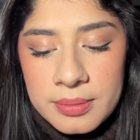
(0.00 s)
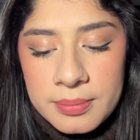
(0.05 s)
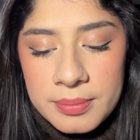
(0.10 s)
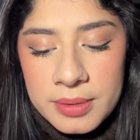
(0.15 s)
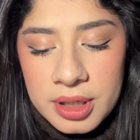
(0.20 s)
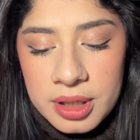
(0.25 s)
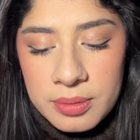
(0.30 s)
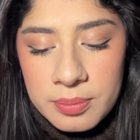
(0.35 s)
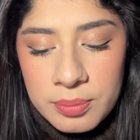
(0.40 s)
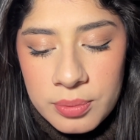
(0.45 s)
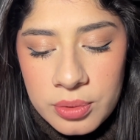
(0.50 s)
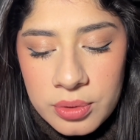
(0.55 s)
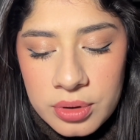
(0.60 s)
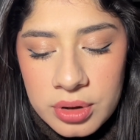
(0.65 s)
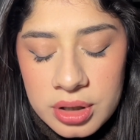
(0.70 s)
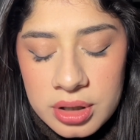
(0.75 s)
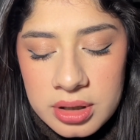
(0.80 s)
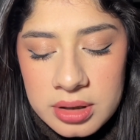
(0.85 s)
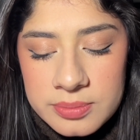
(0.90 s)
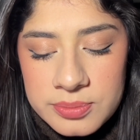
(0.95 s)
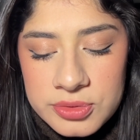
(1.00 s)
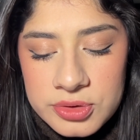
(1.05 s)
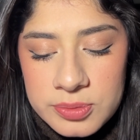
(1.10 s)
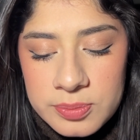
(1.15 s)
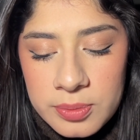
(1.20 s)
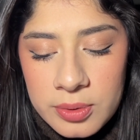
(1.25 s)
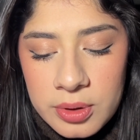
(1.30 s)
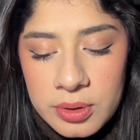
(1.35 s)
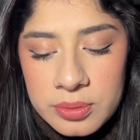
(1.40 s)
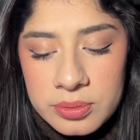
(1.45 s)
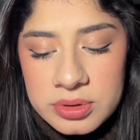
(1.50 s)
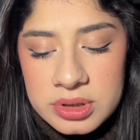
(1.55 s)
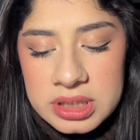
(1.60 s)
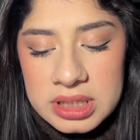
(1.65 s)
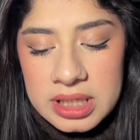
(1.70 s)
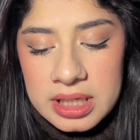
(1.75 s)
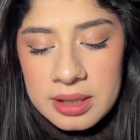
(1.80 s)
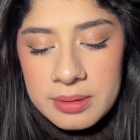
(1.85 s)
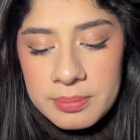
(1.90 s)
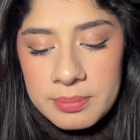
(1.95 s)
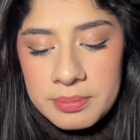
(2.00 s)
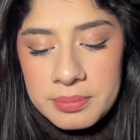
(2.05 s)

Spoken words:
My boredom's bone dip.